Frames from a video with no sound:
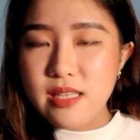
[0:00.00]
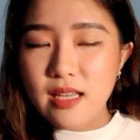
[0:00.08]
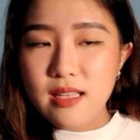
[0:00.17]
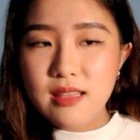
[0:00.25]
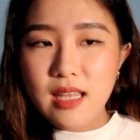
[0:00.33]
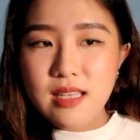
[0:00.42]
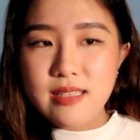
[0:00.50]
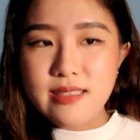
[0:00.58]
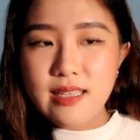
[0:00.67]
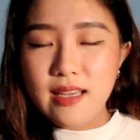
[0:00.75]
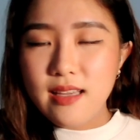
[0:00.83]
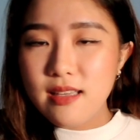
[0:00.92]
That is
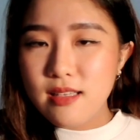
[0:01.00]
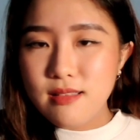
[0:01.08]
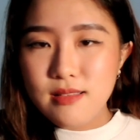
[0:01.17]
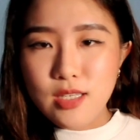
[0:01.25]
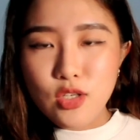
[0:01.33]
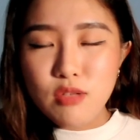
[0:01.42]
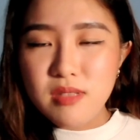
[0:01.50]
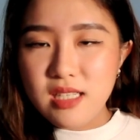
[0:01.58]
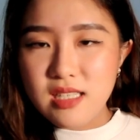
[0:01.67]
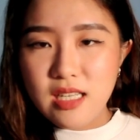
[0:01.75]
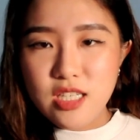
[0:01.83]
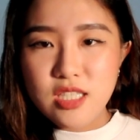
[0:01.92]
the human
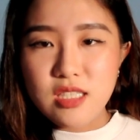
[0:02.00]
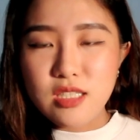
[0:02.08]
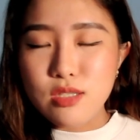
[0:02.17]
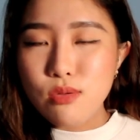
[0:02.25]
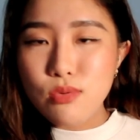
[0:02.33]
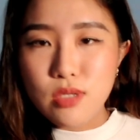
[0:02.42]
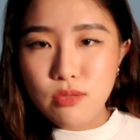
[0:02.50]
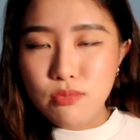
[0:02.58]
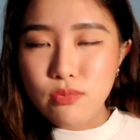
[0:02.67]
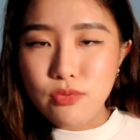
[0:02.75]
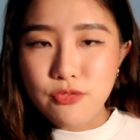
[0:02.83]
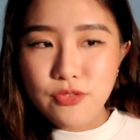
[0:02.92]
connection is through the
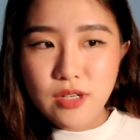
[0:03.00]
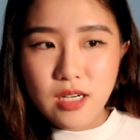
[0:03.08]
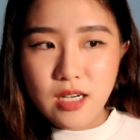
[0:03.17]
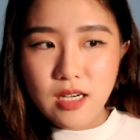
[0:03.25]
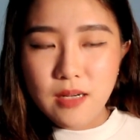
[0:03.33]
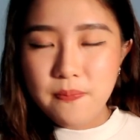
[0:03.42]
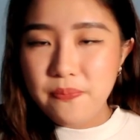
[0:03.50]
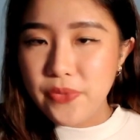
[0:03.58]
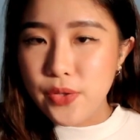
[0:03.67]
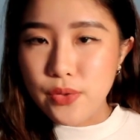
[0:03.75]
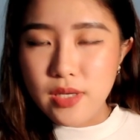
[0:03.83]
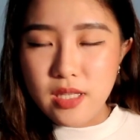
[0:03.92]
roof,
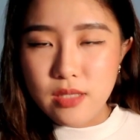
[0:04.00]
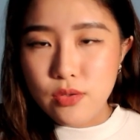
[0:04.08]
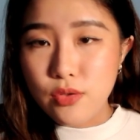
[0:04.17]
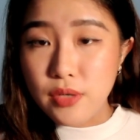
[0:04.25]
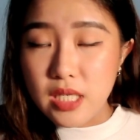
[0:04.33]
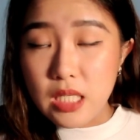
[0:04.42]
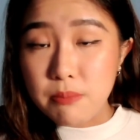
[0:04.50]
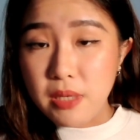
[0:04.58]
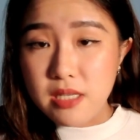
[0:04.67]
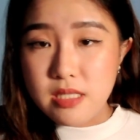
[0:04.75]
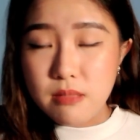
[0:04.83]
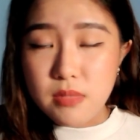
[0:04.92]
during
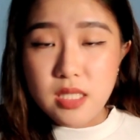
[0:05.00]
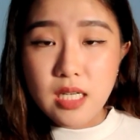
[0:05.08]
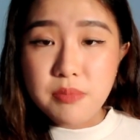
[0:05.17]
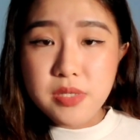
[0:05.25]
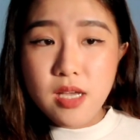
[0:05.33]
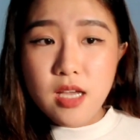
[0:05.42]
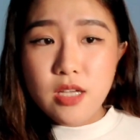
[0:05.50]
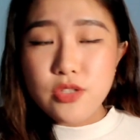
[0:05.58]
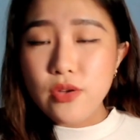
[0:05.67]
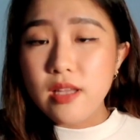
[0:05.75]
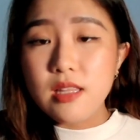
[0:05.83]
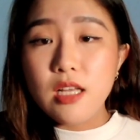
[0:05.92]
in-person meetups.
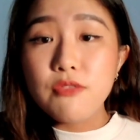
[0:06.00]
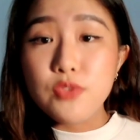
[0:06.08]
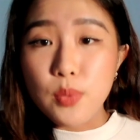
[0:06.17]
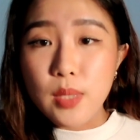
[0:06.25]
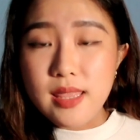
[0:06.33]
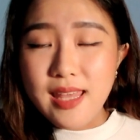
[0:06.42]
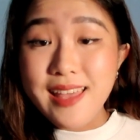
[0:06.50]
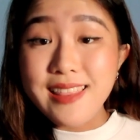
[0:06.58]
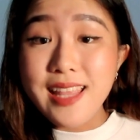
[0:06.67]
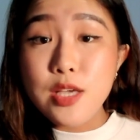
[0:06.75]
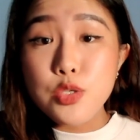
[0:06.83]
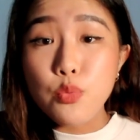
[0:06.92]
So I love doing that. And
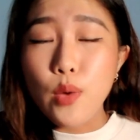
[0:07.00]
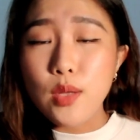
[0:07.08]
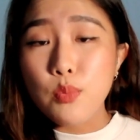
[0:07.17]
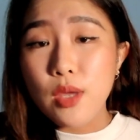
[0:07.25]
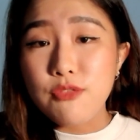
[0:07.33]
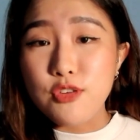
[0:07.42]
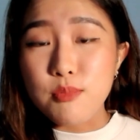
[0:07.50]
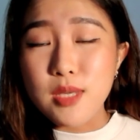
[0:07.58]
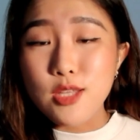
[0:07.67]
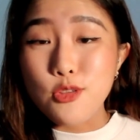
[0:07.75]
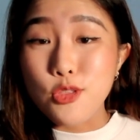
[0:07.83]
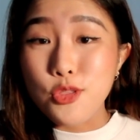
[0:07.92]
that's one way for
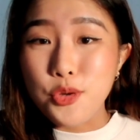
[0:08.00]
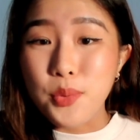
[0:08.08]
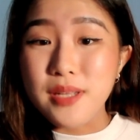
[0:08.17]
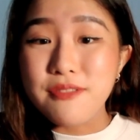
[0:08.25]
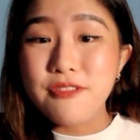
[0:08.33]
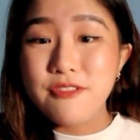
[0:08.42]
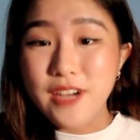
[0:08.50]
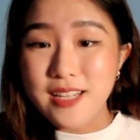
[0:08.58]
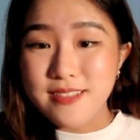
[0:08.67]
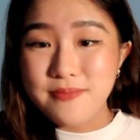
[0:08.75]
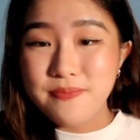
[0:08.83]
me to throw in fun.